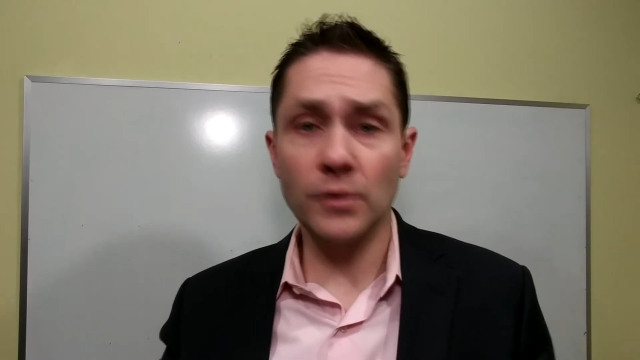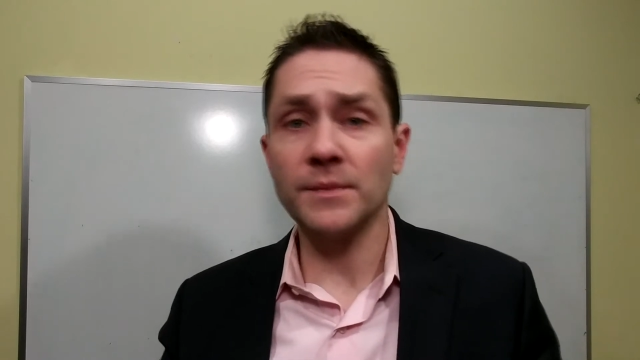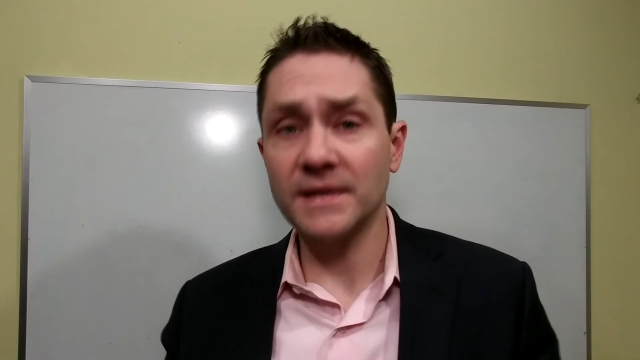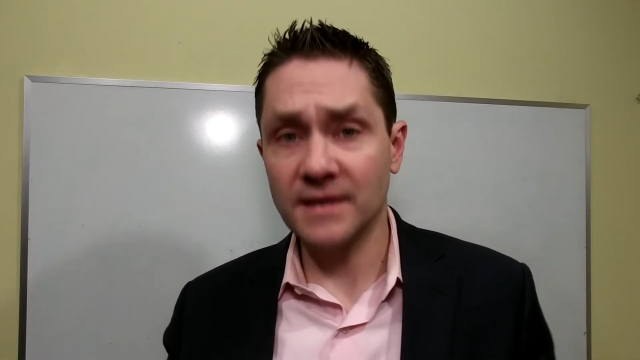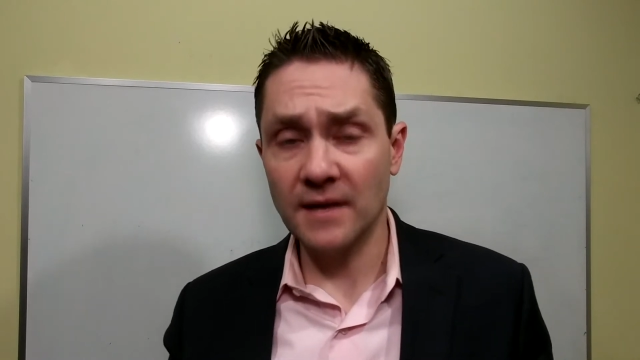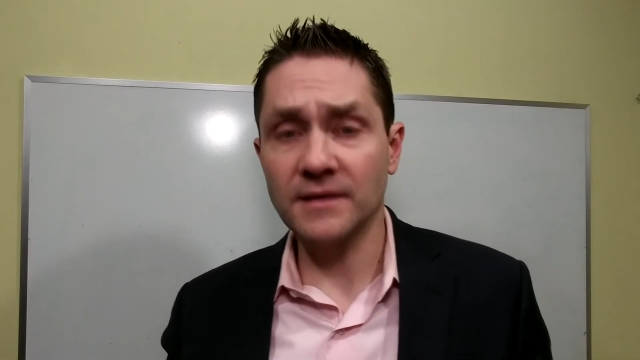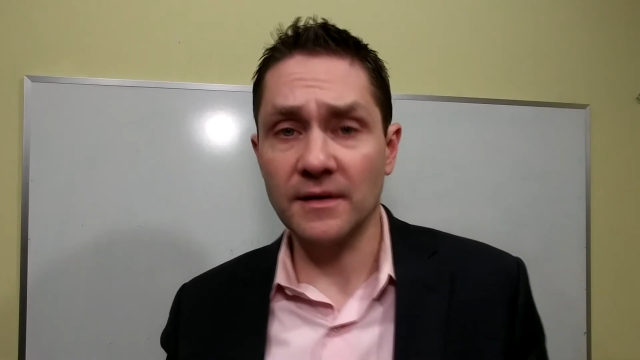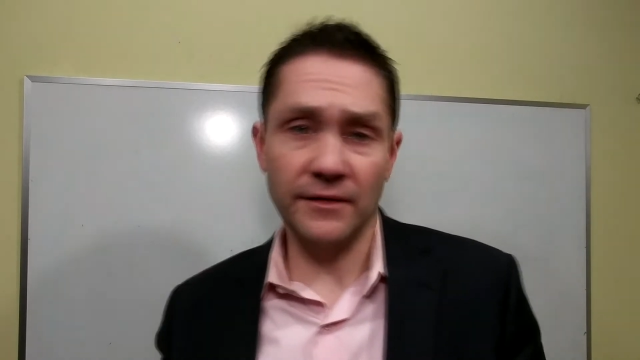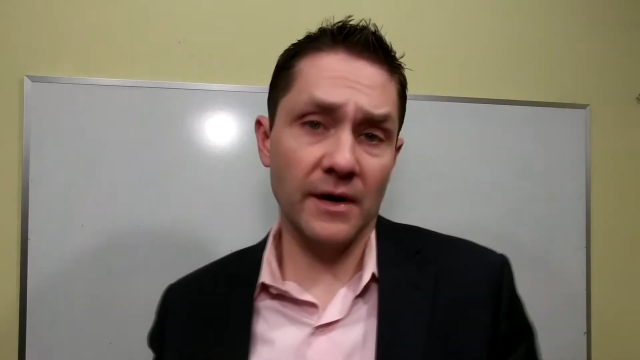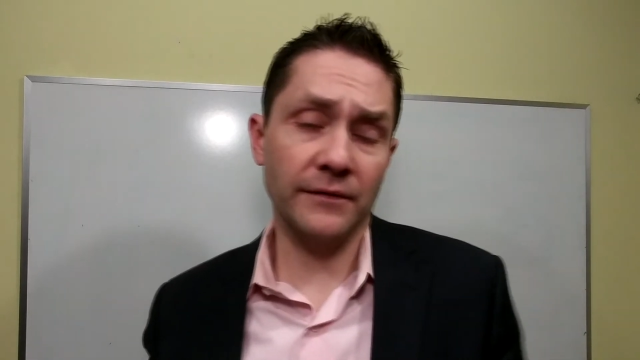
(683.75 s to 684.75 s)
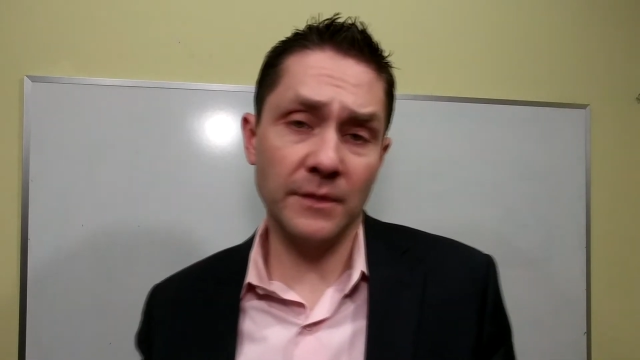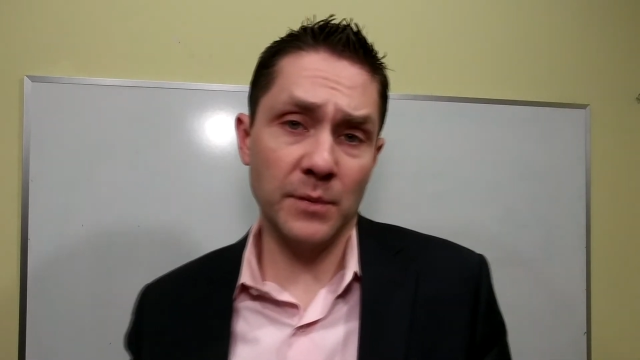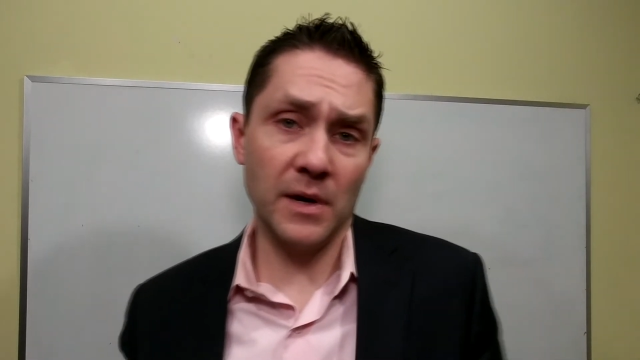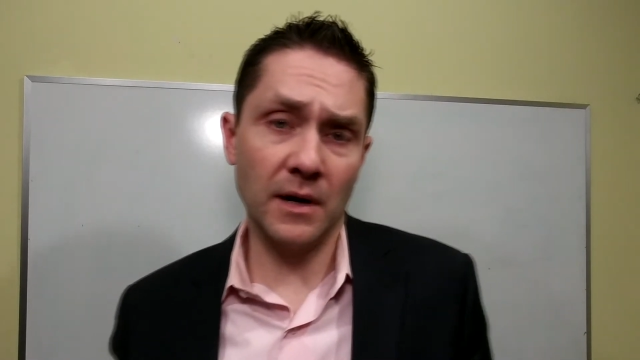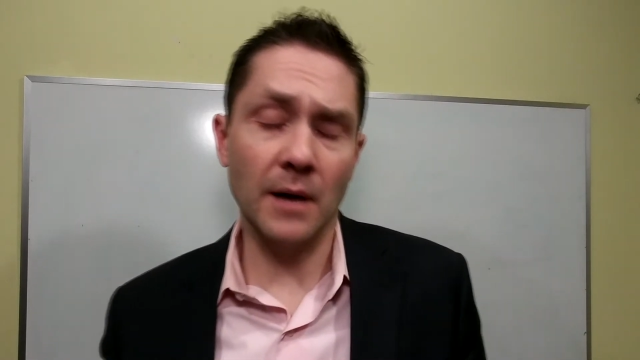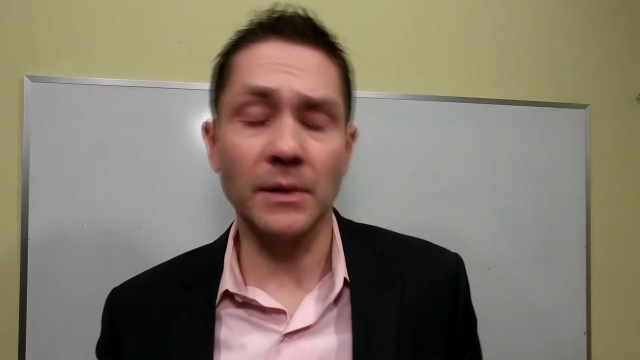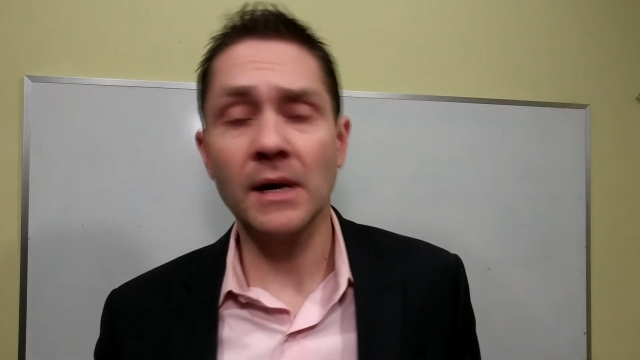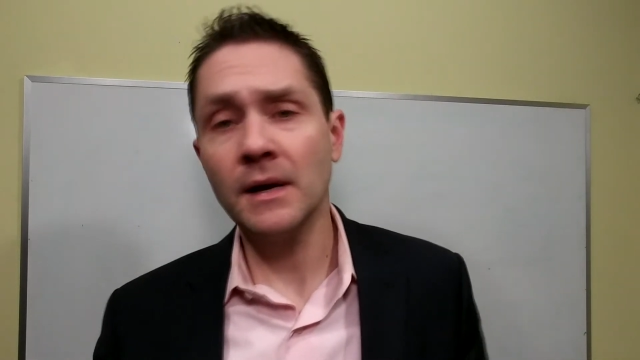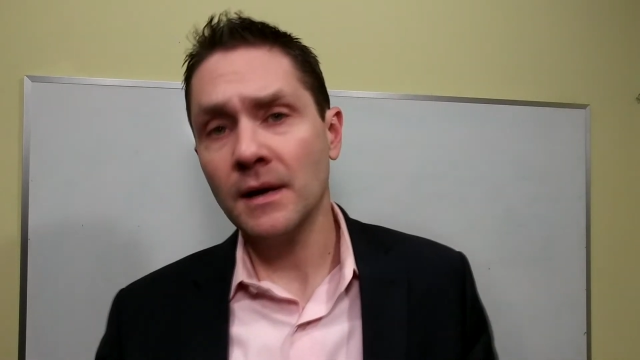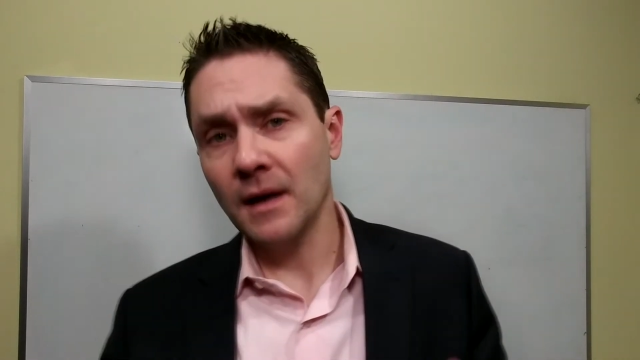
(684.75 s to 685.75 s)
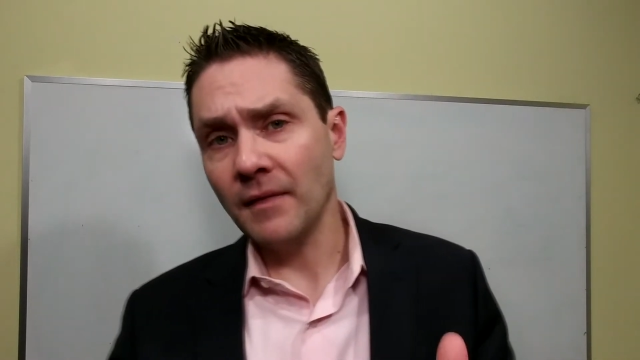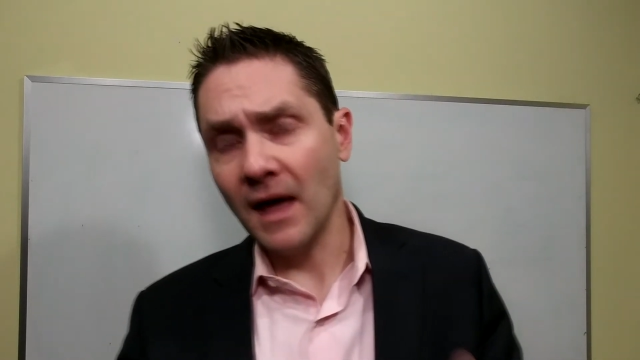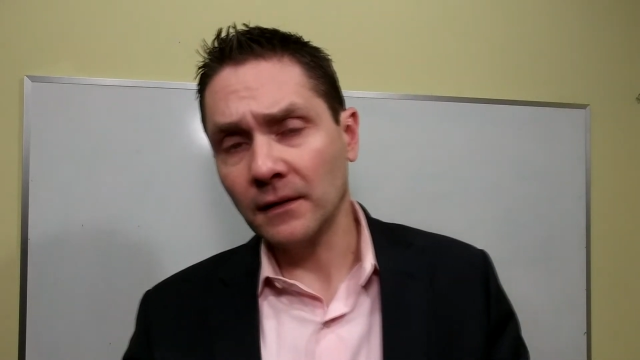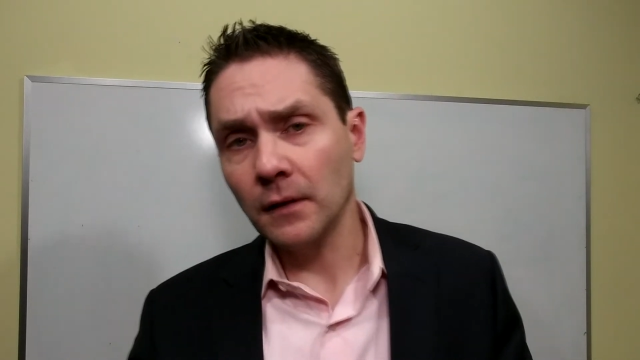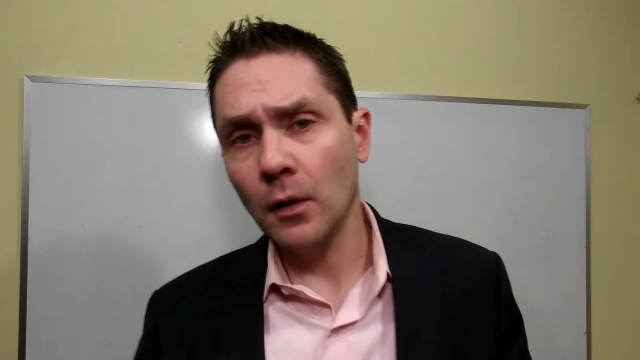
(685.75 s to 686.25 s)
be sensitive enough to pick up. And that low